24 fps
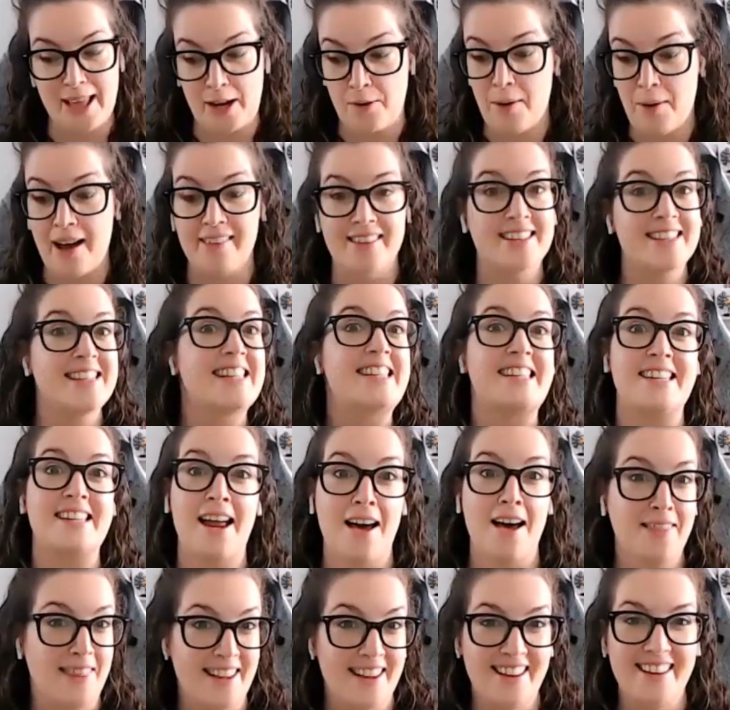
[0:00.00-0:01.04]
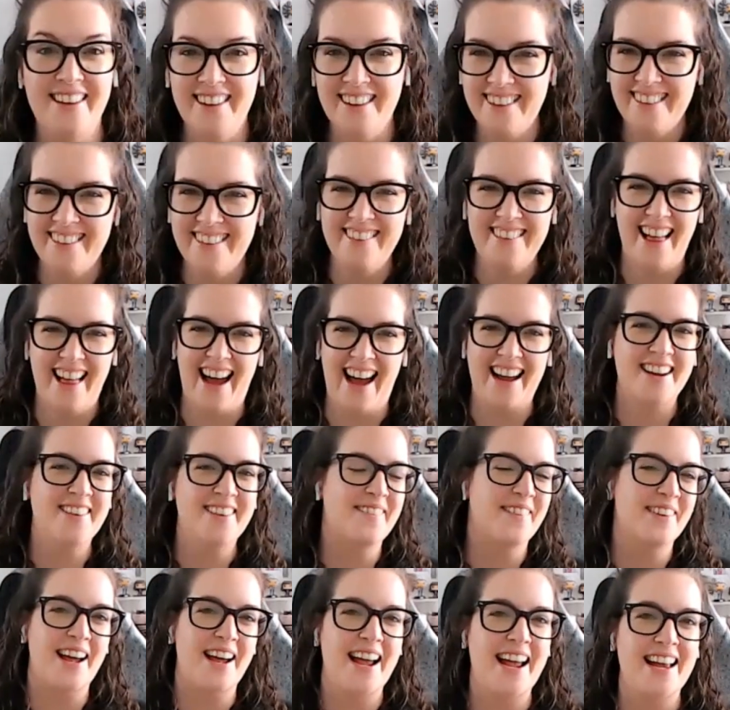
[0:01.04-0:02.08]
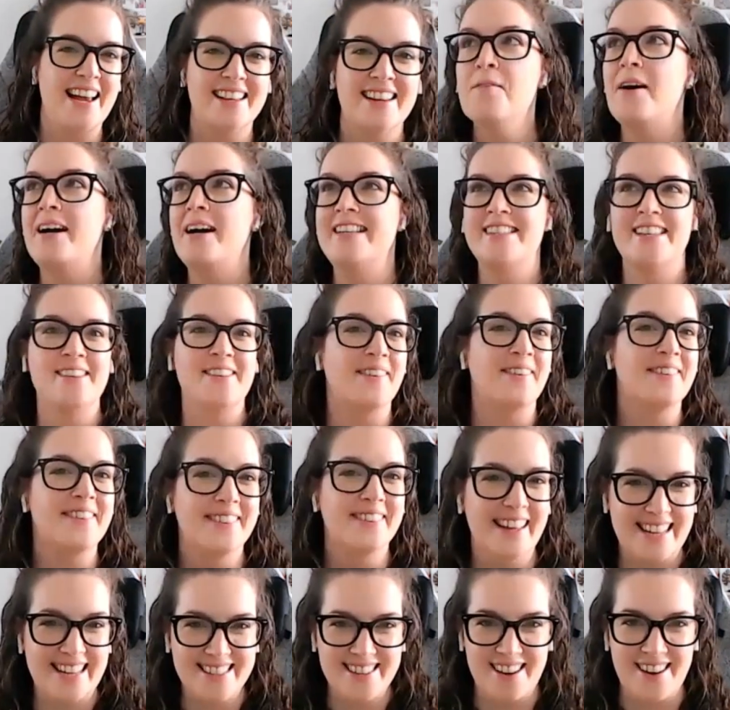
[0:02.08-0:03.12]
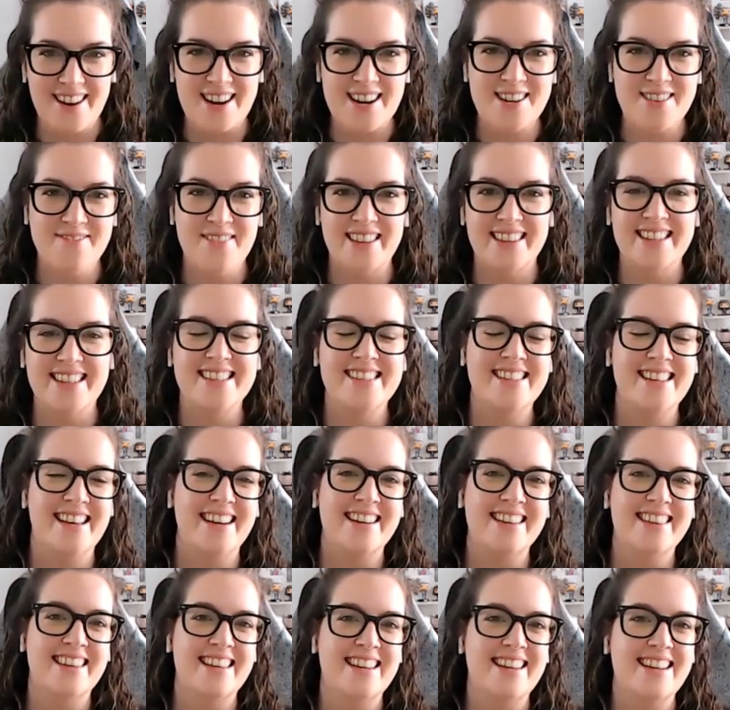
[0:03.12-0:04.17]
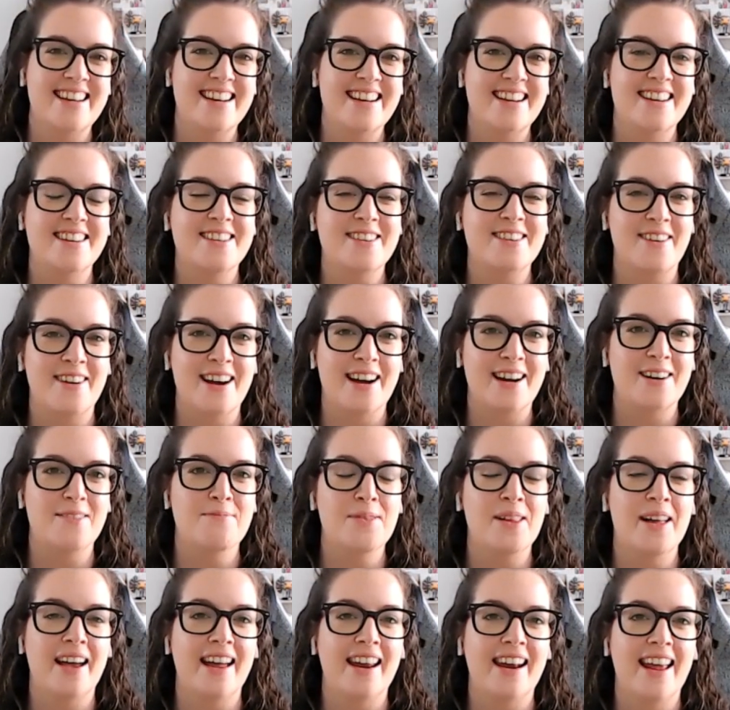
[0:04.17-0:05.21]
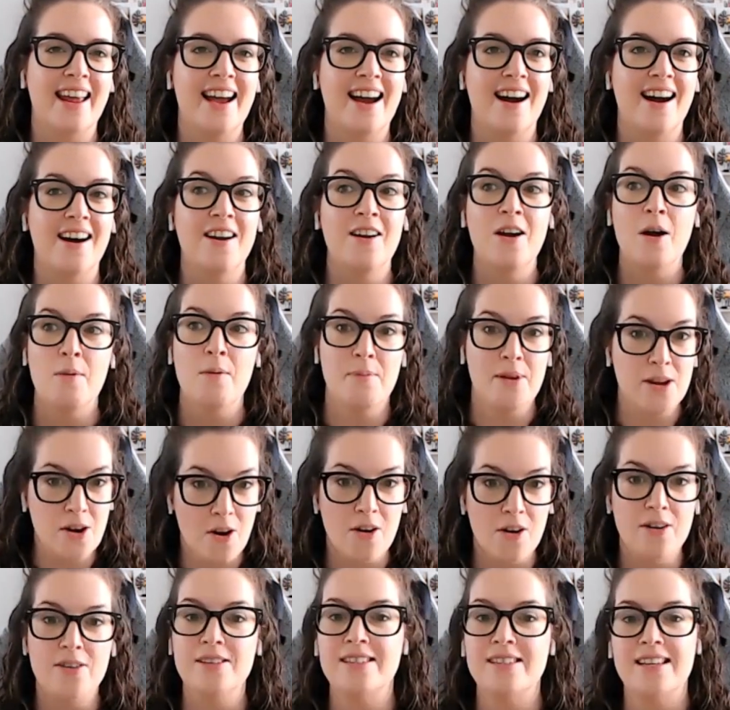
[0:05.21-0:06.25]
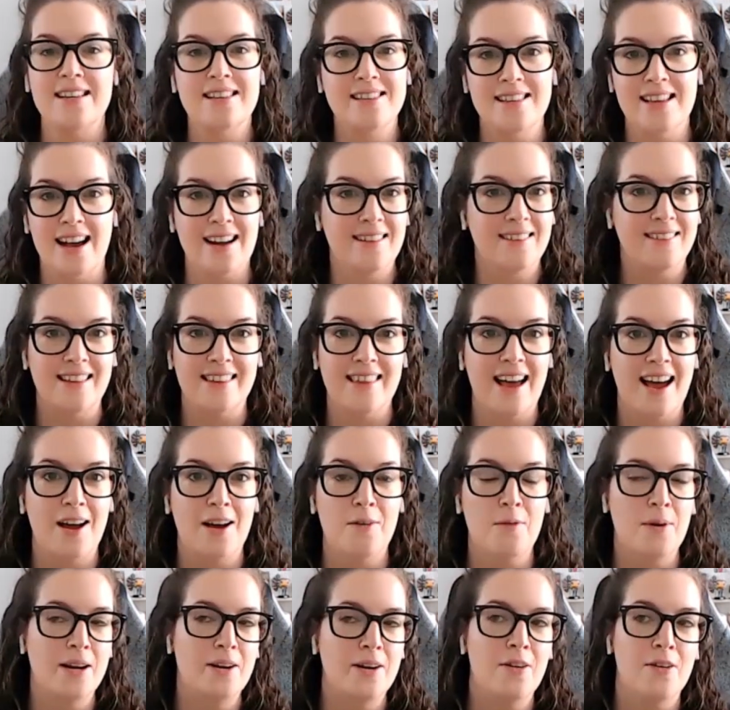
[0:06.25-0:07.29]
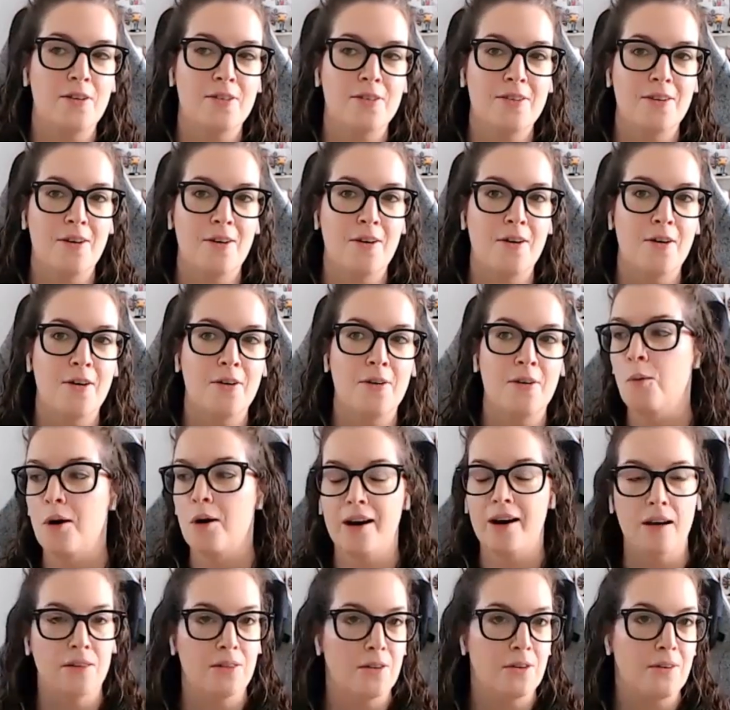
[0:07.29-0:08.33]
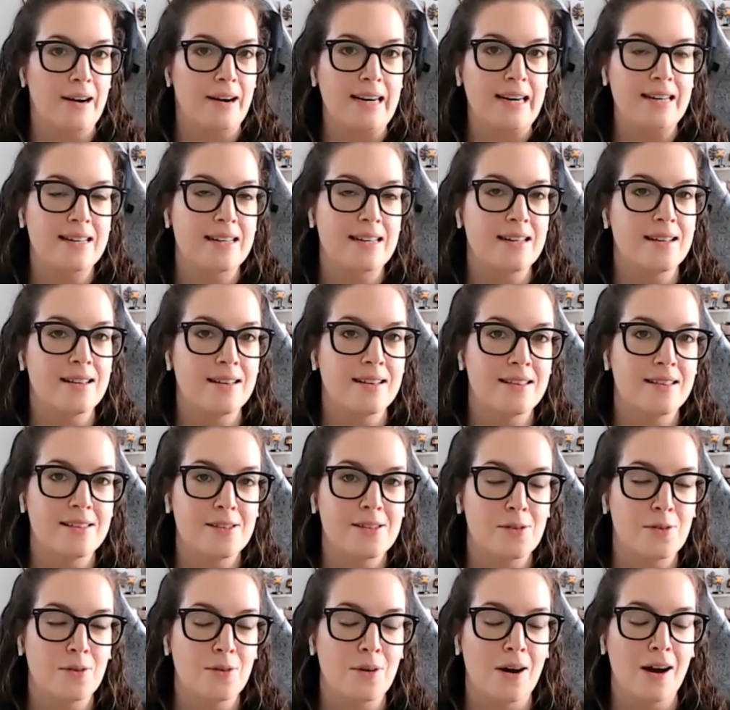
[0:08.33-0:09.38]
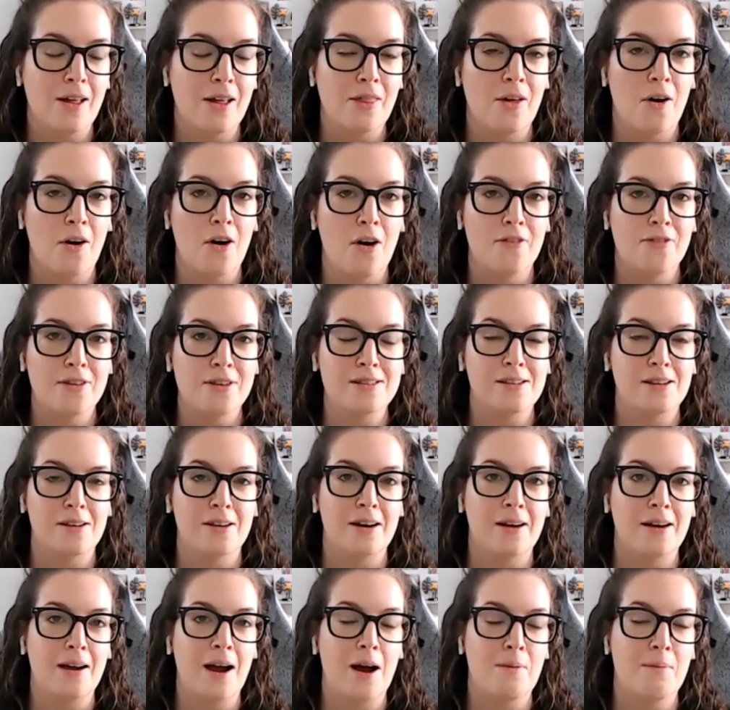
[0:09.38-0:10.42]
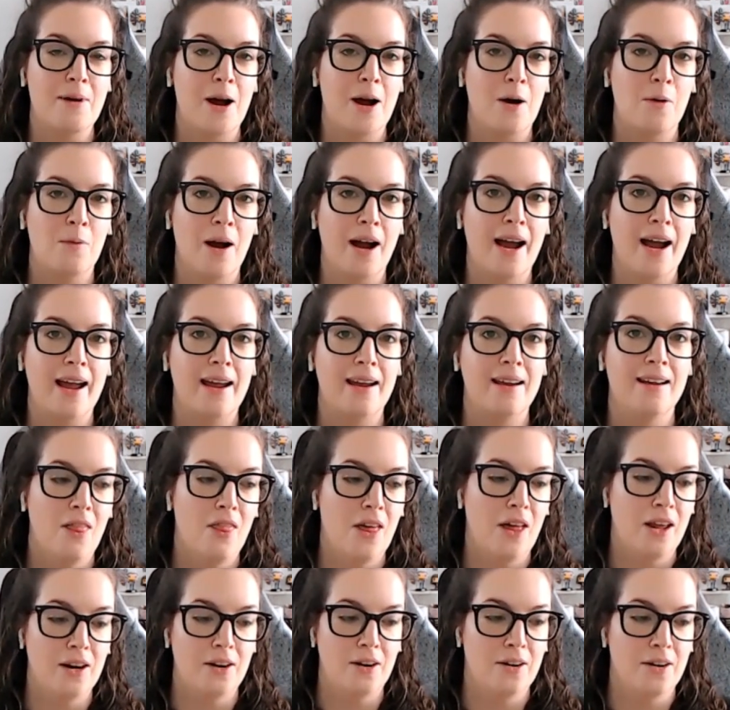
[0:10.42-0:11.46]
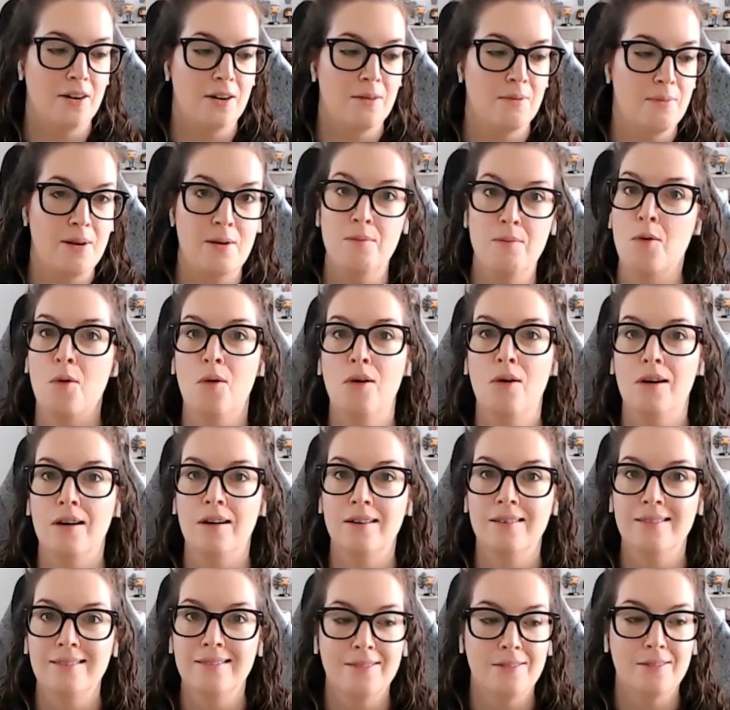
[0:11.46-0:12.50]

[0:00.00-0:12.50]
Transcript: like, wow, this is nothing like what I had wasted all that time at the start of the year trying to plan out, because exactly that, we don't know what other ideas or other offers are going to come our way that are going to be more